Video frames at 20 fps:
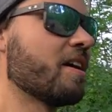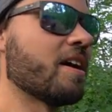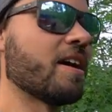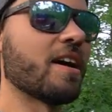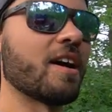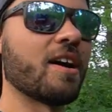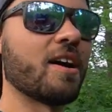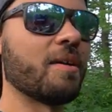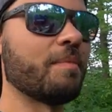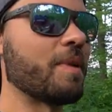
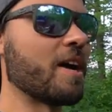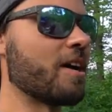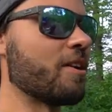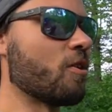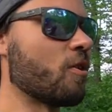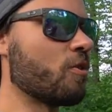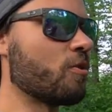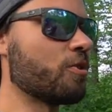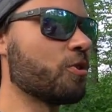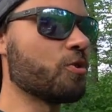Um, I
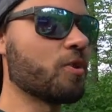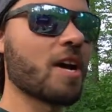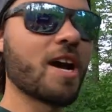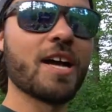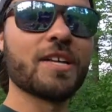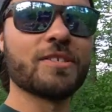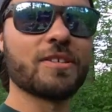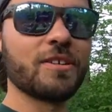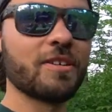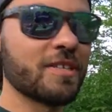know you
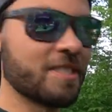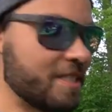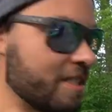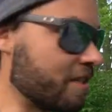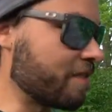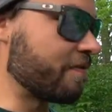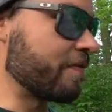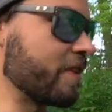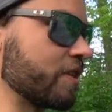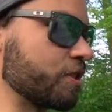guys are gonna see
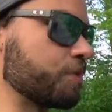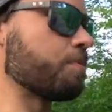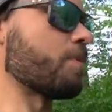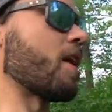the finished